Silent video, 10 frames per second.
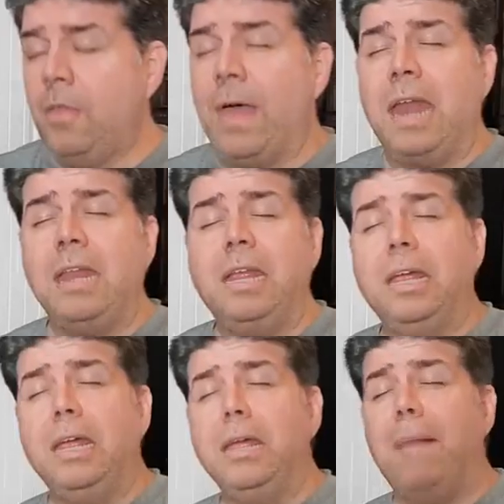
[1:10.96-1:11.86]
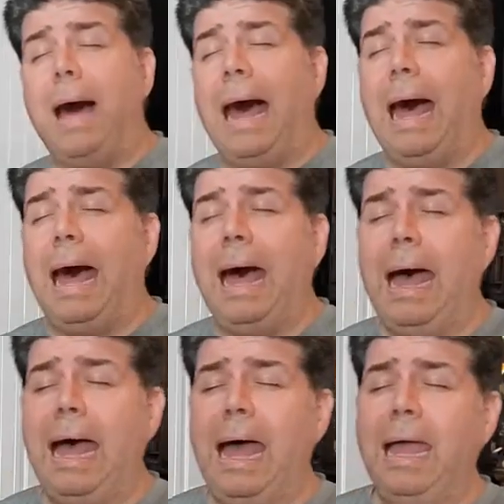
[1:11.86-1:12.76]
that he
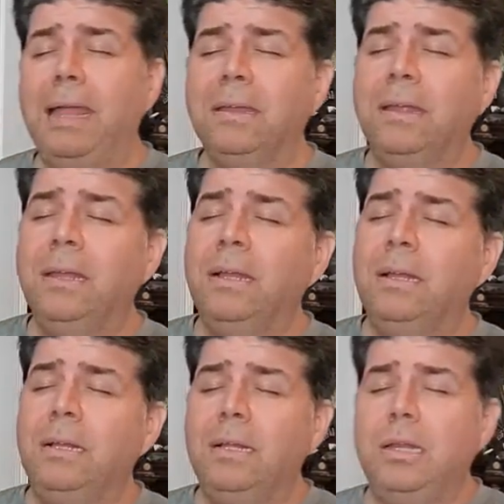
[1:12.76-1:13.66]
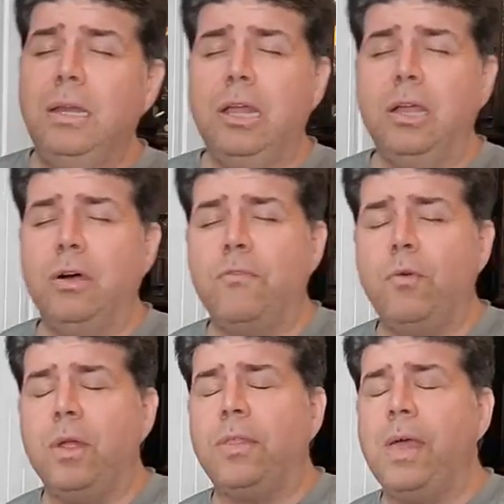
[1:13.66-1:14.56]
might live
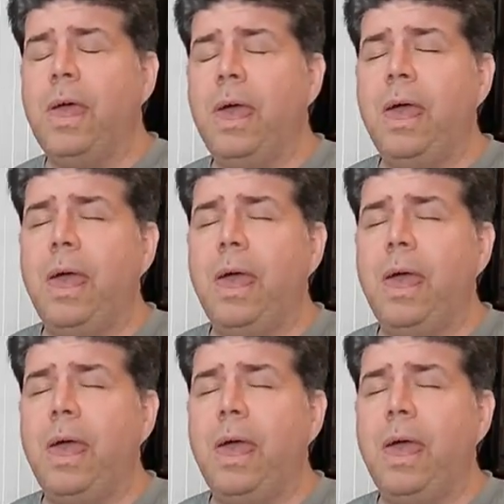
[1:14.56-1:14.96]
within